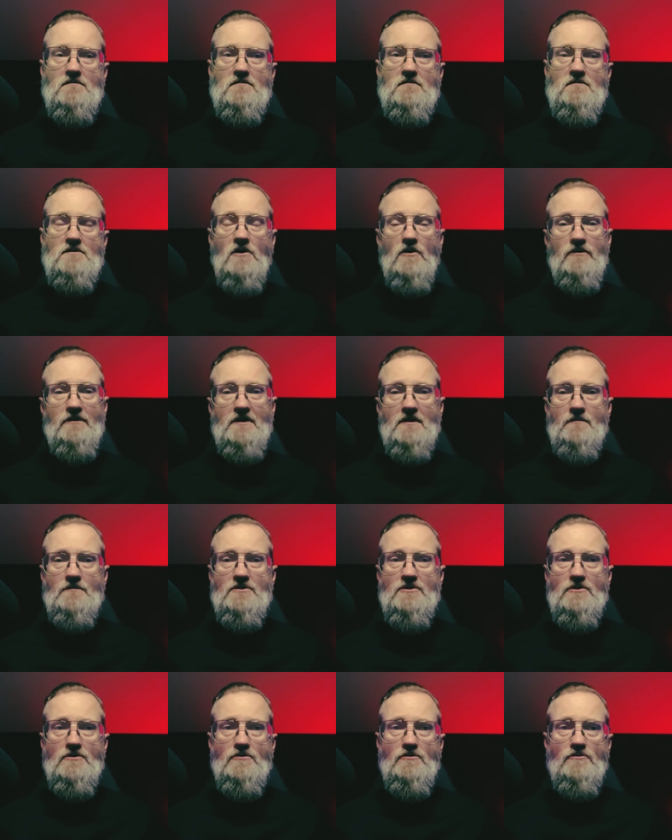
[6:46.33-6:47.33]
told him
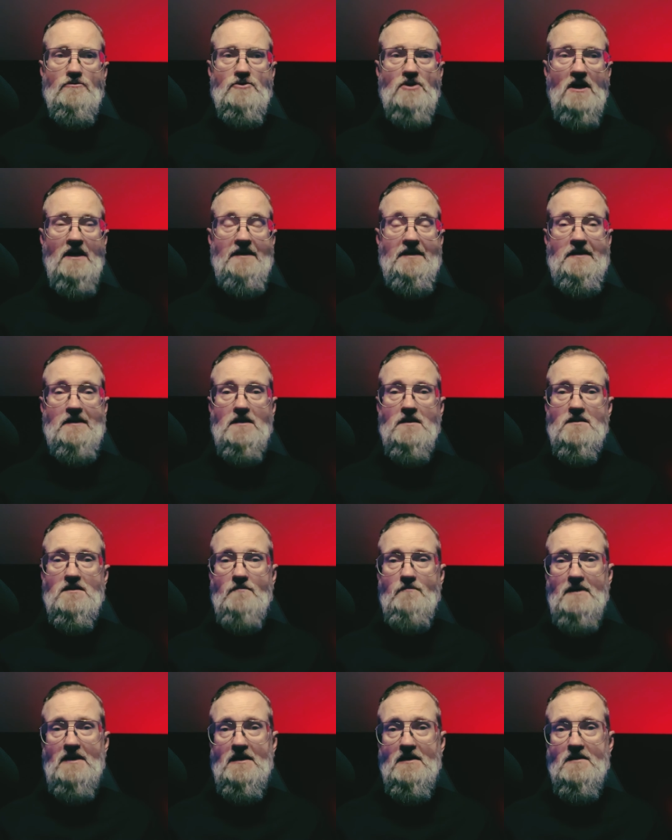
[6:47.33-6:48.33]
to try eating
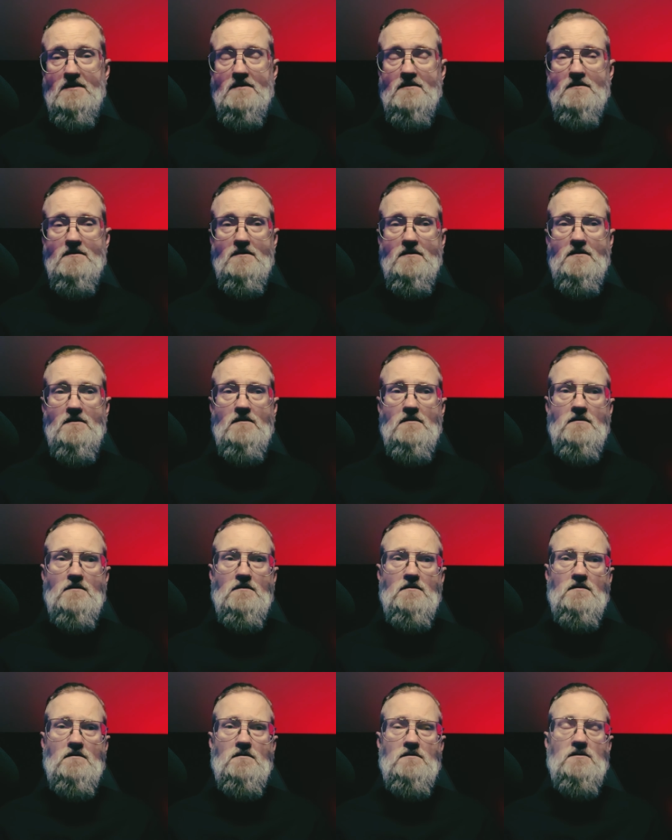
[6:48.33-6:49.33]
some meat.
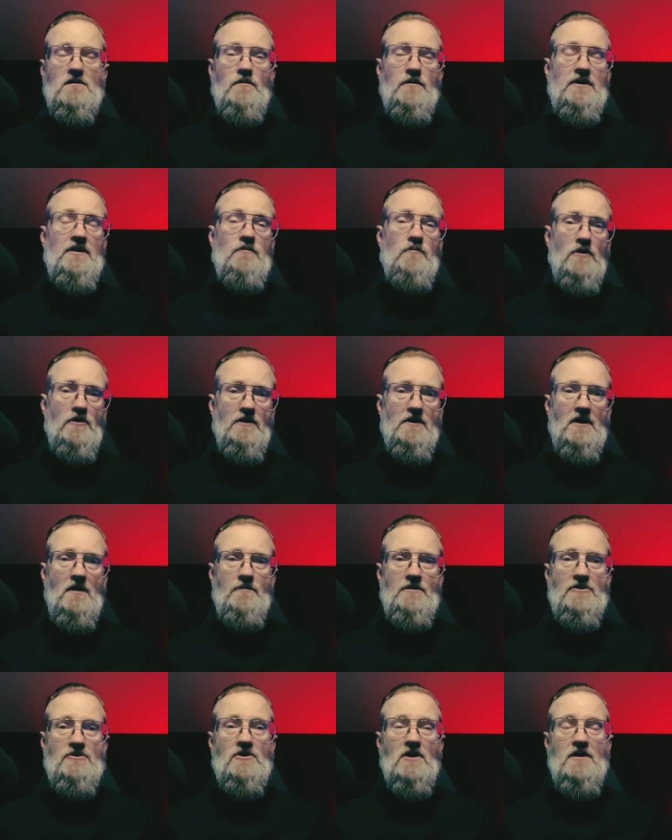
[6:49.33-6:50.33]
So when he woke up,
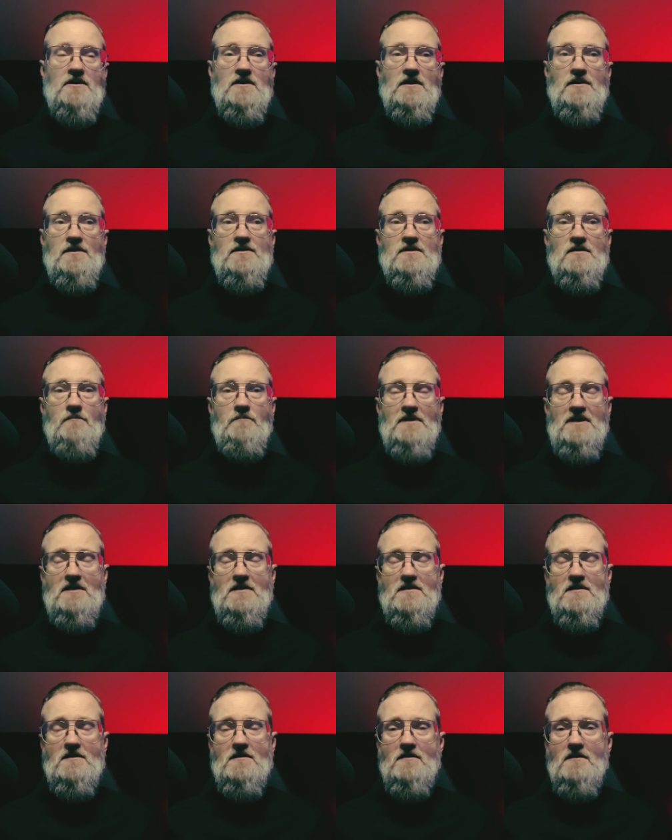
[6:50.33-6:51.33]
he tried to eat some
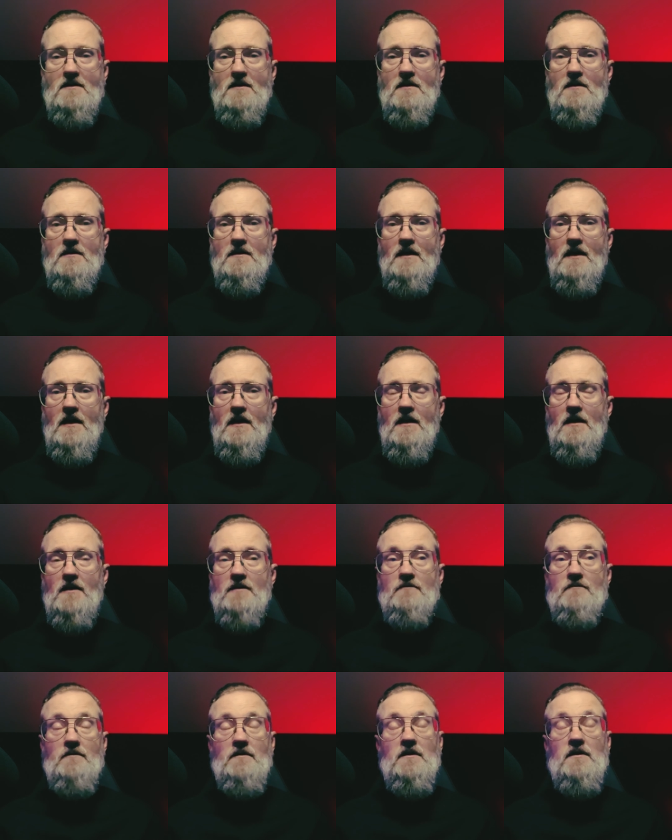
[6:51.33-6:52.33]
meat
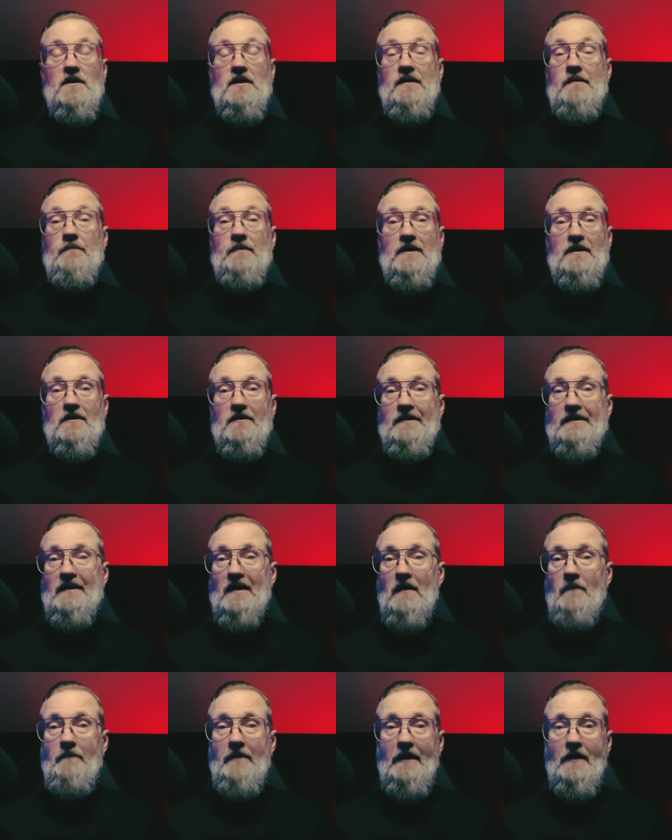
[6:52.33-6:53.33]
and he immediately
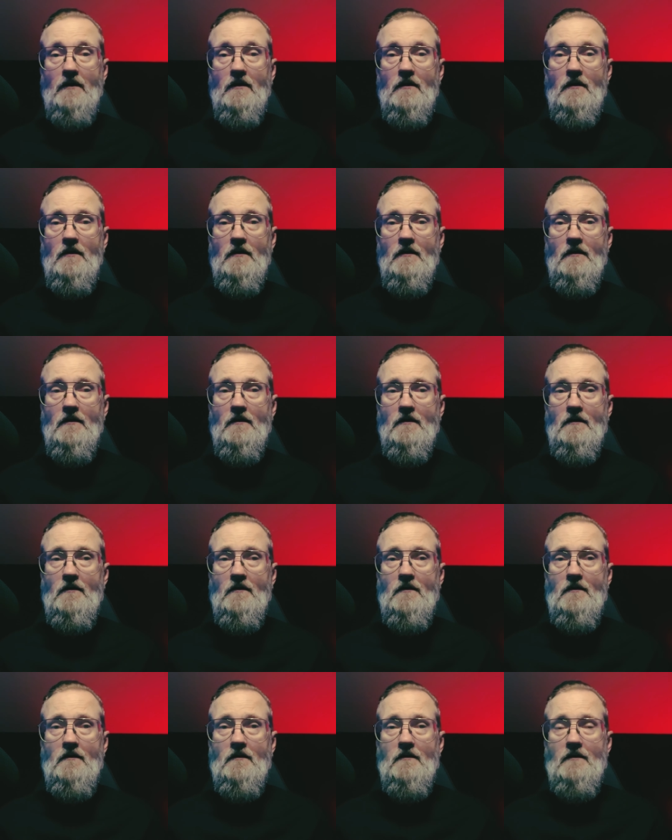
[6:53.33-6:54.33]
got better.
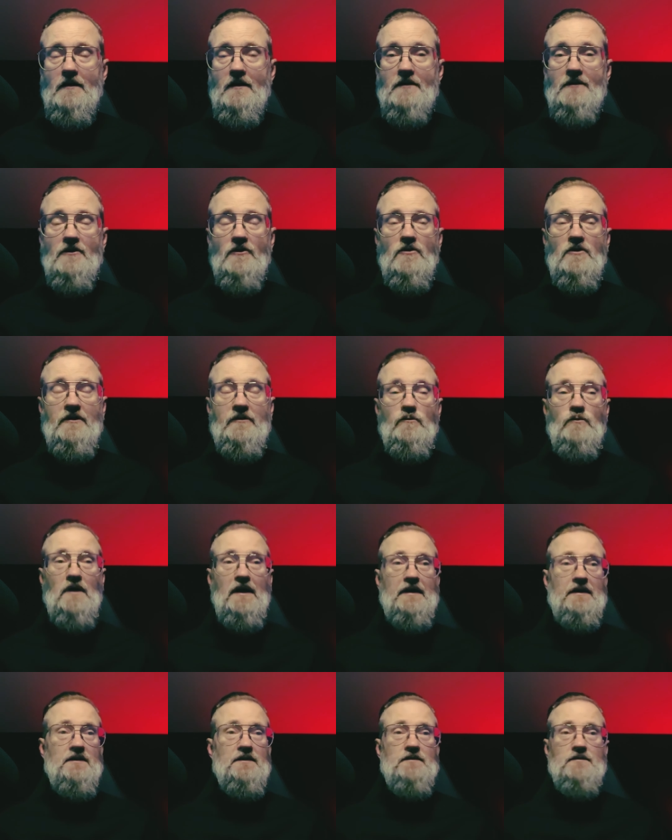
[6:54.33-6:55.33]
It totally
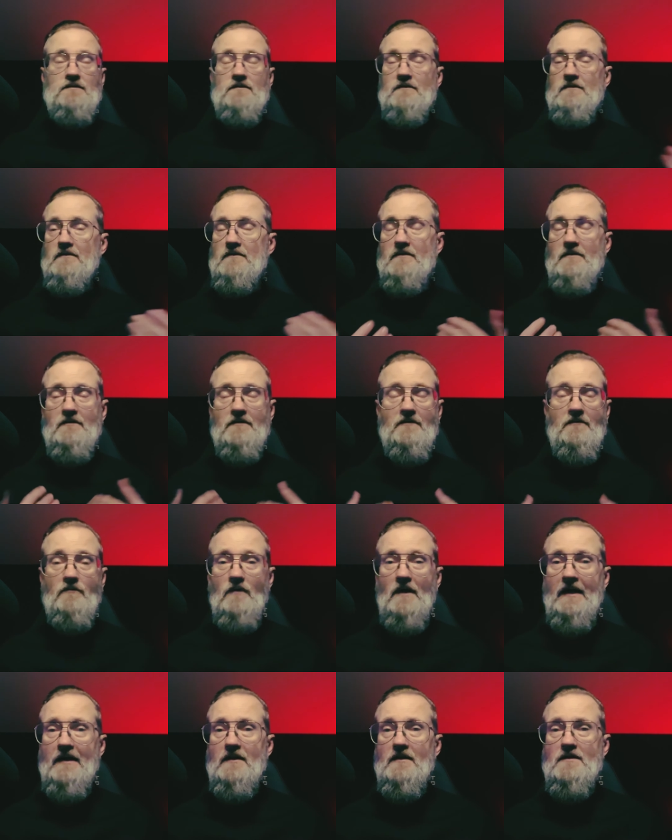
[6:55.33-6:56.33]
righted,
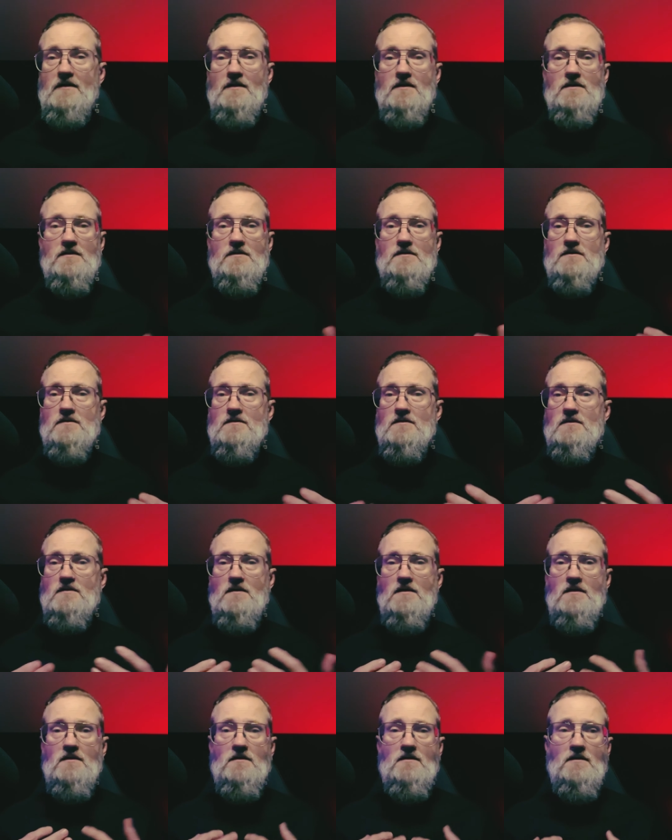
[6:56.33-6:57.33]
righted his,
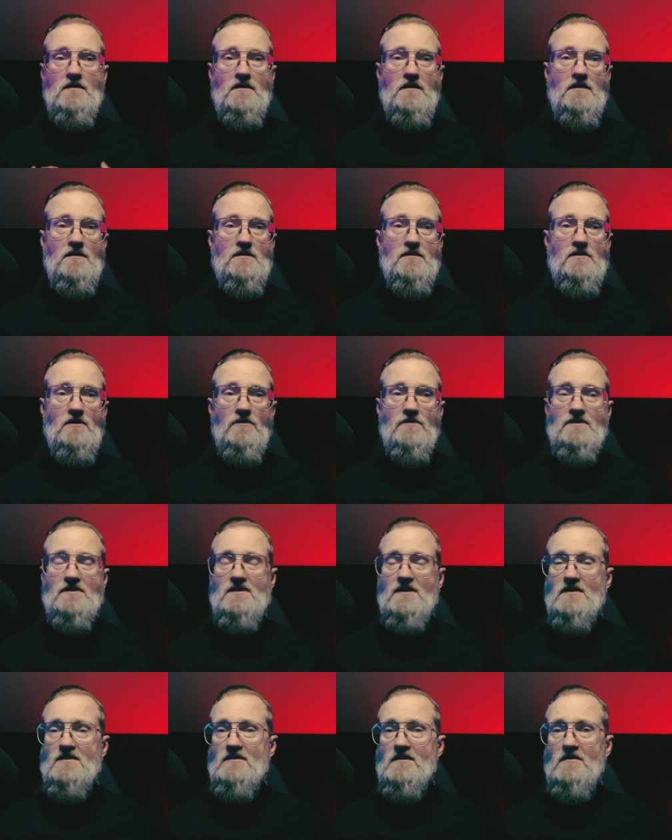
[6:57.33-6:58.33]
his whole
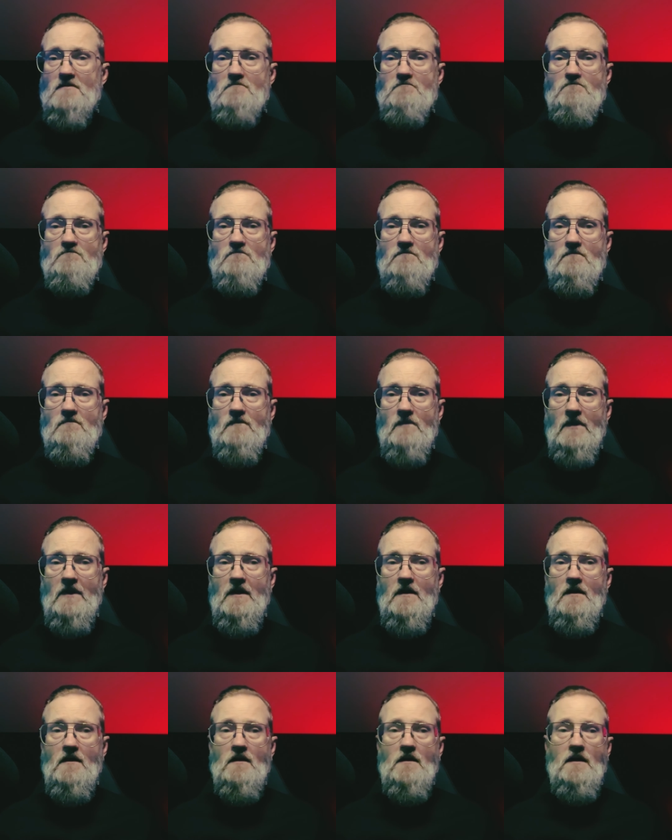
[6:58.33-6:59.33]
system
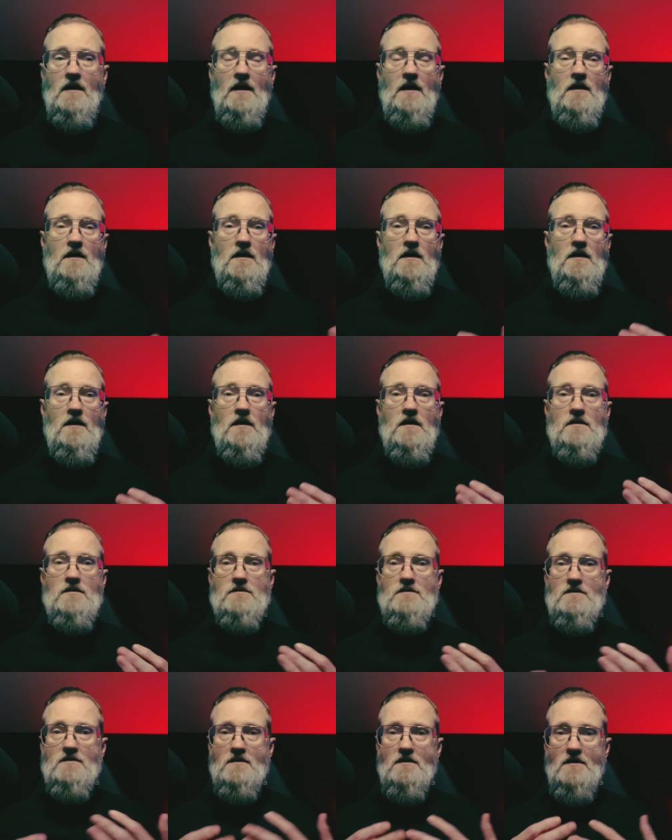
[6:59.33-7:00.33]

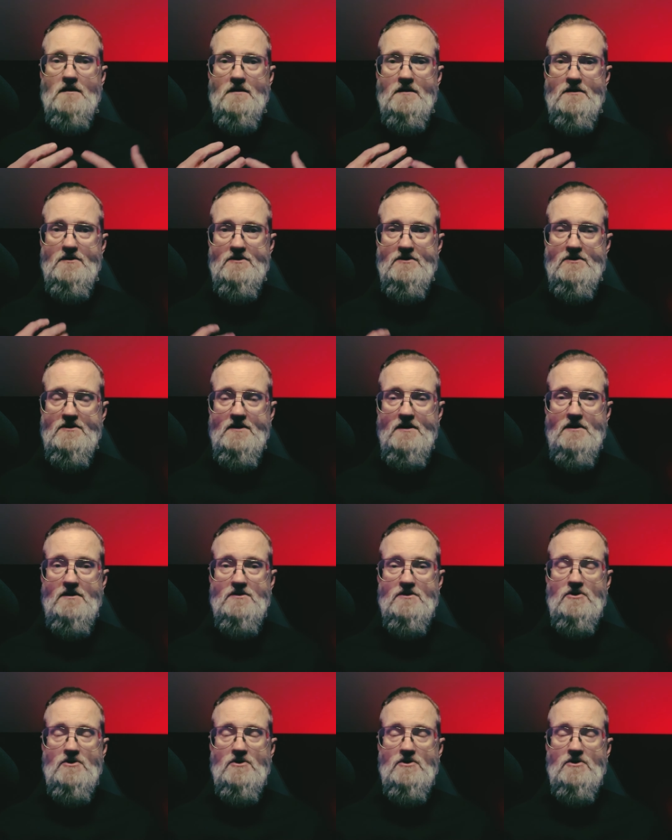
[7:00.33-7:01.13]
and his, his